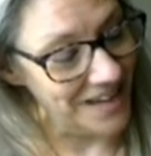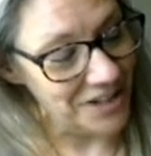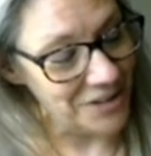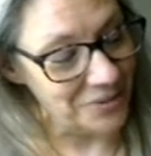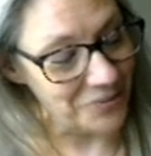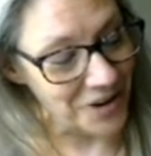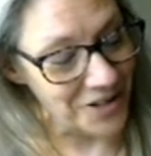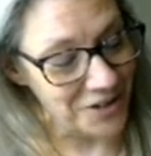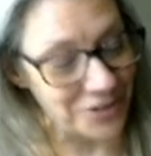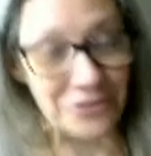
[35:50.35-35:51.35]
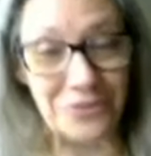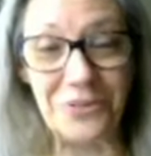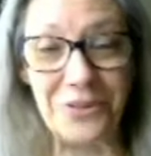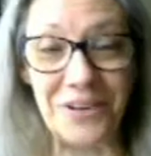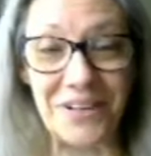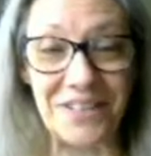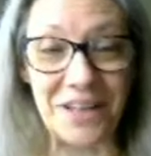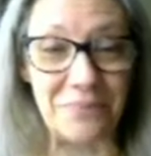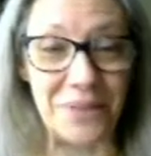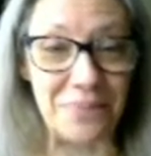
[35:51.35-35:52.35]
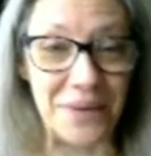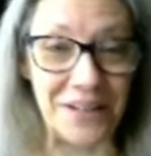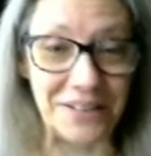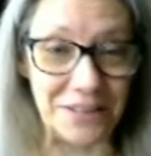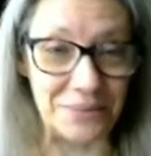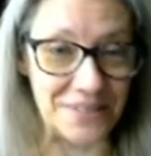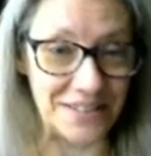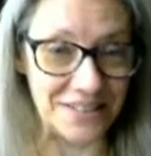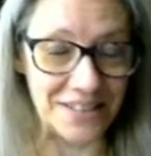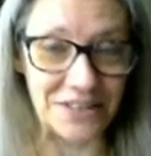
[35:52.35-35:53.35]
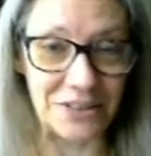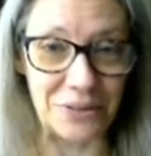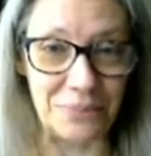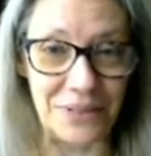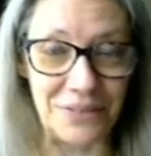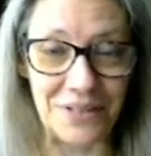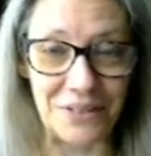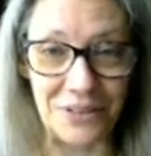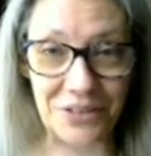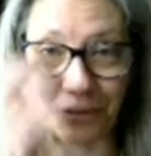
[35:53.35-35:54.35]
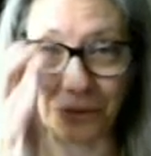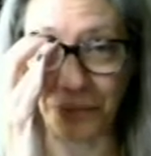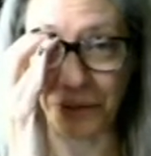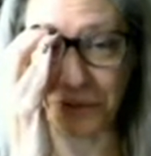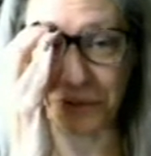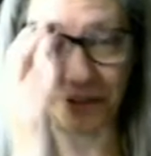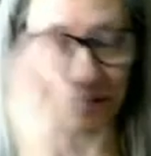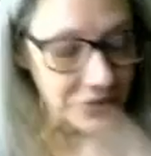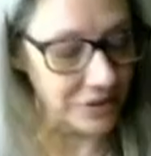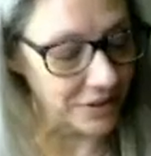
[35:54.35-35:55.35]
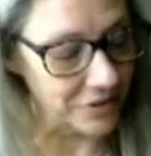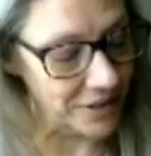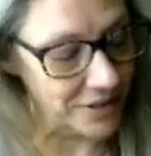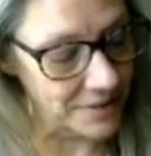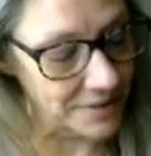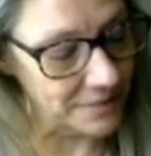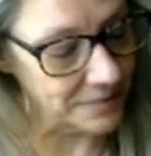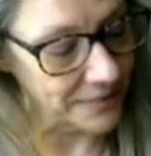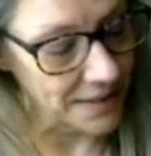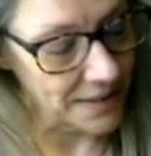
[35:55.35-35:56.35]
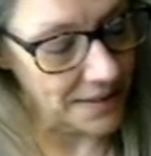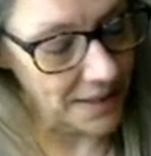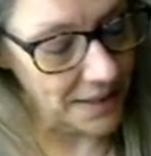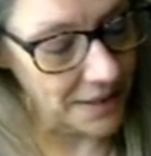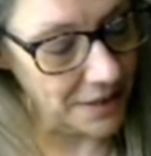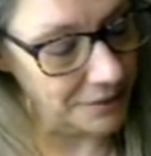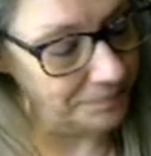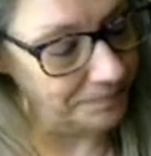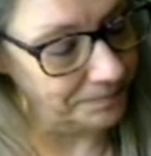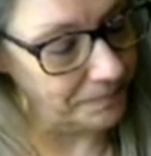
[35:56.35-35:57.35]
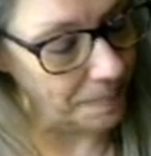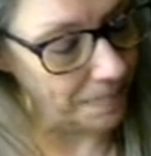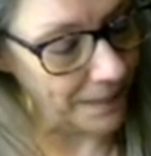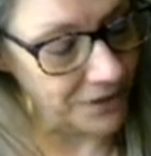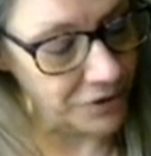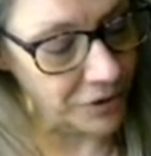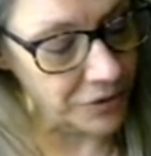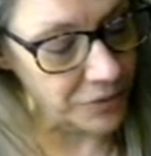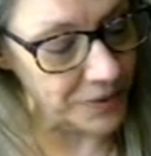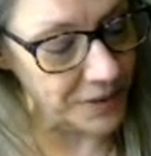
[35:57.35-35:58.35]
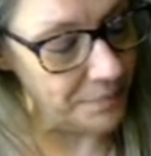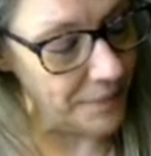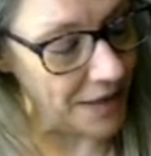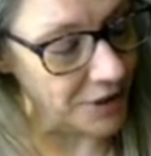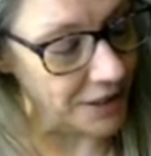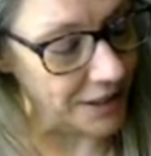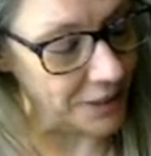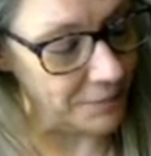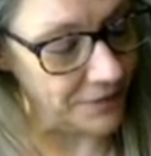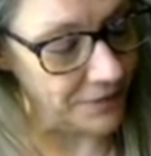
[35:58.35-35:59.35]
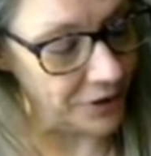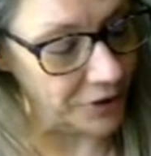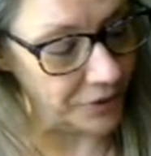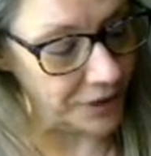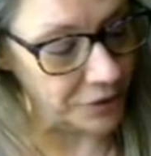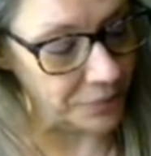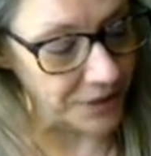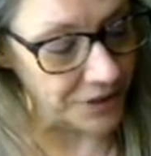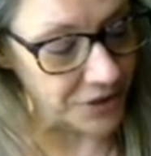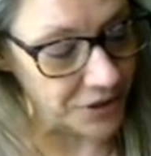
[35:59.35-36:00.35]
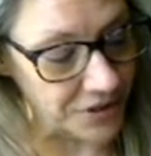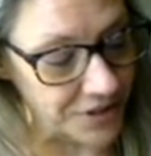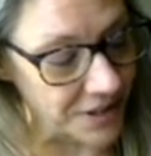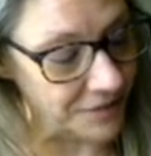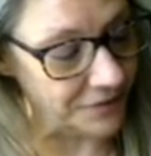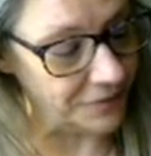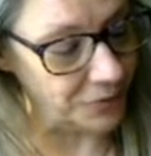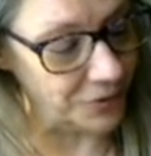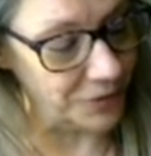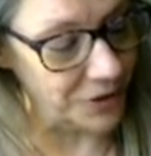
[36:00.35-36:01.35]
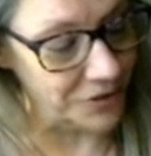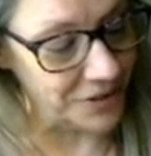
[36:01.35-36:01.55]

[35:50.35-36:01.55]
you would want in your crew during a zombie apocalypse. It's like Scorpios. I want Scorpios around during a crisis. Um, struggles with compassion and can be very critical, but it's hard to suffer fools when you're as